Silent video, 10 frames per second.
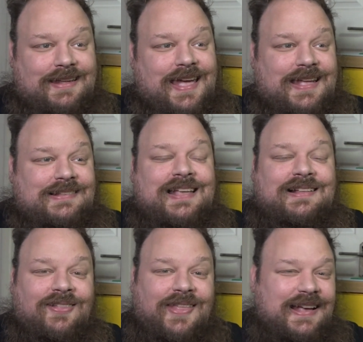It's
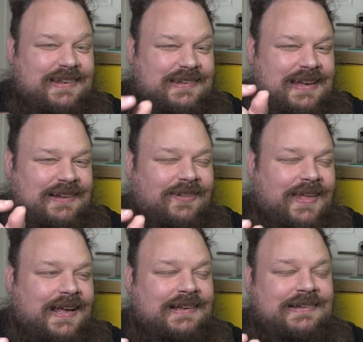little
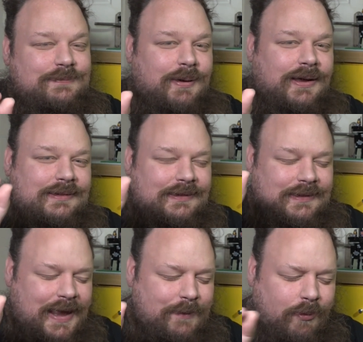things, but
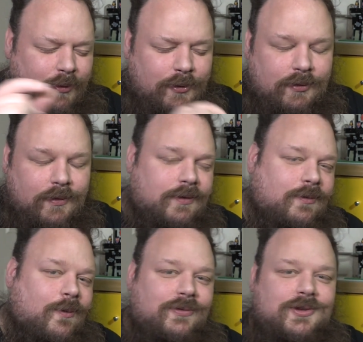they improve
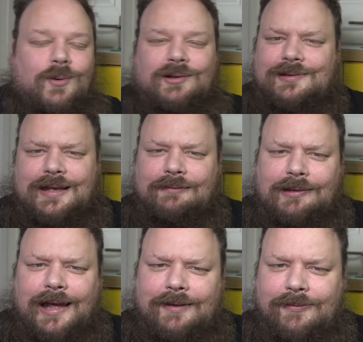one's quality of
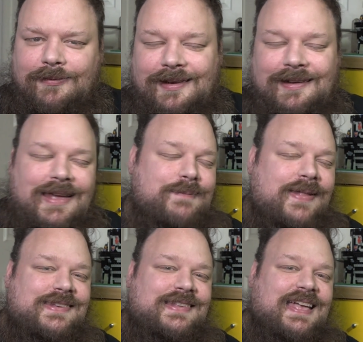life
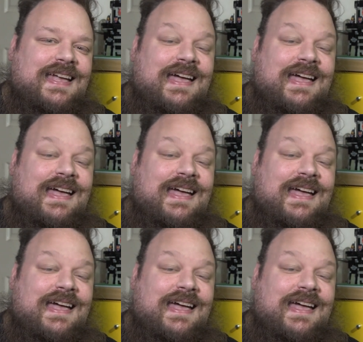immensely.